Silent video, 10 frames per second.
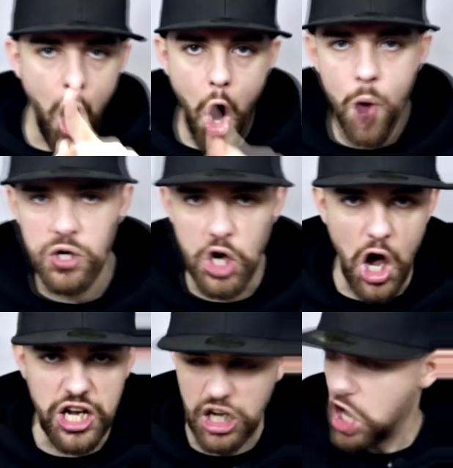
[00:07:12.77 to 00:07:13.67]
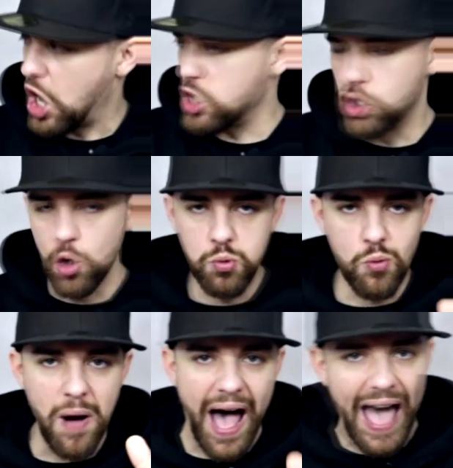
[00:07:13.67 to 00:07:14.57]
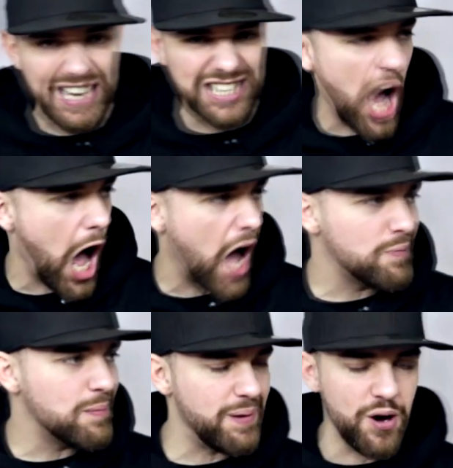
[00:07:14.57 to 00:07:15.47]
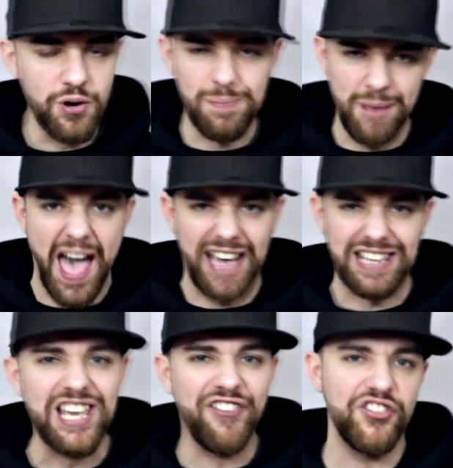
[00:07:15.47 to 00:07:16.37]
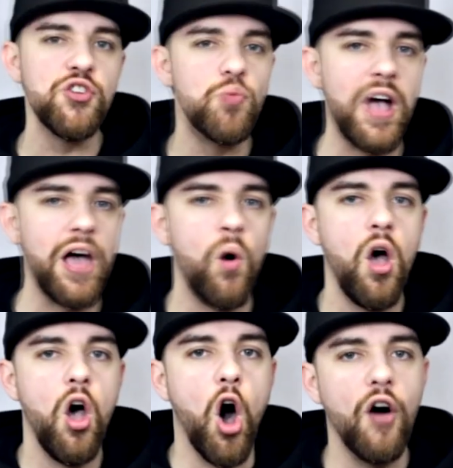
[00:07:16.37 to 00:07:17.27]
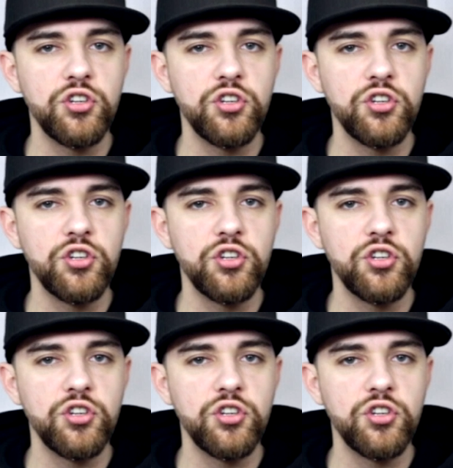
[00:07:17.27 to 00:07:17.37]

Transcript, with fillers: I would like a double pack, an army builder pack, if you will, of